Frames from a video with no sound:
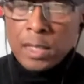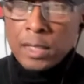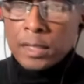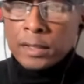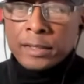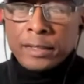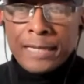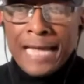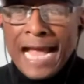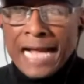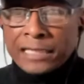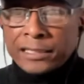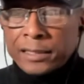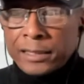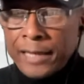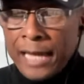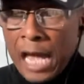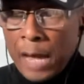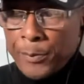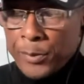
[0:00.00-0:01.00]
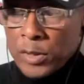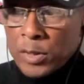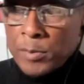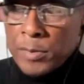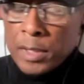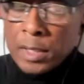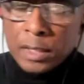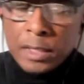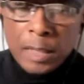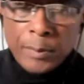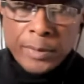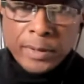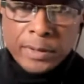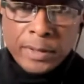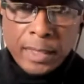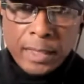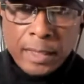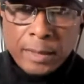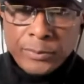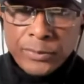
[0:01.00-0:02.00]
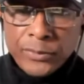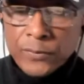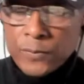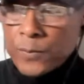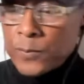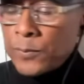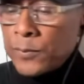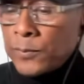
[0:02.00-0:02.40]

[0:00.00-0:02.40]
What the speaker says: Because it actually happened to me a couple of times.